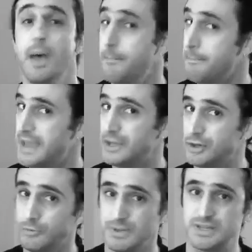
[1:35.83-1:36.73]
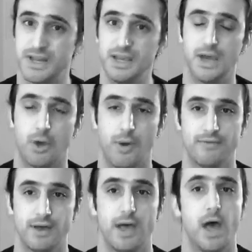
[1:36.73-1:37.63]
Make no mistake,
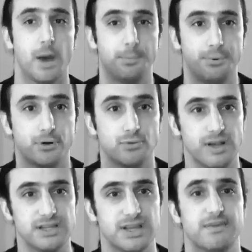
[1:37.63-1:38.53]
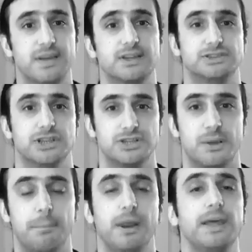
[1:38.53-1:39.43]
however, a progressive is just
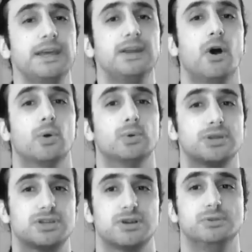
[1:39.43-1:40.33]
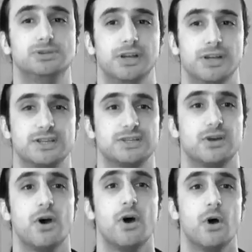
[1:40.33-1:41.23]
a plain old socialist,
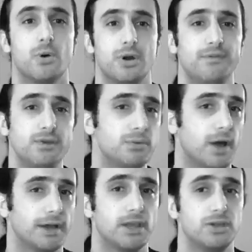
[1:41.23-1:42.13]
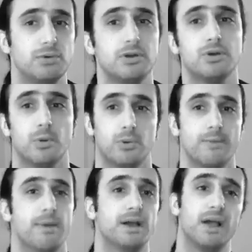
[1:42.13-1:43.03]
or if you like, you can call
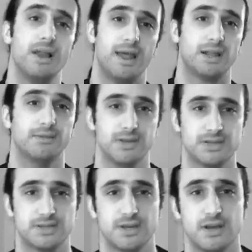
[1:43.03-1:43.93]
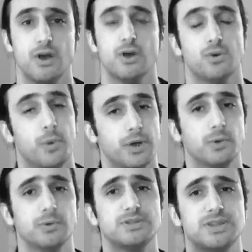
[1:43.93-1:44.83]
them a collectivist, though when
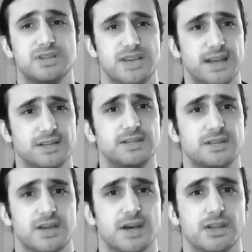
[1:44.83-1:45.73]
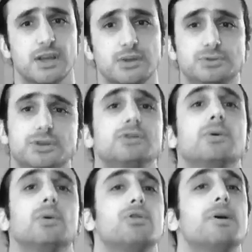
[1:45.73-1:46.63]
all's said and done, you should
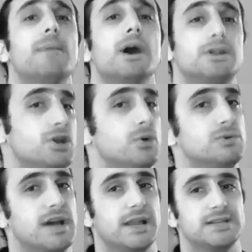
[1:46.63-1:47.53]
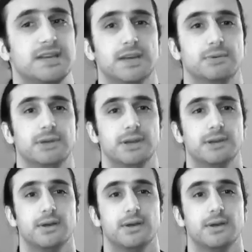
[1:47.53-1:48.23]
call them a totalitarian.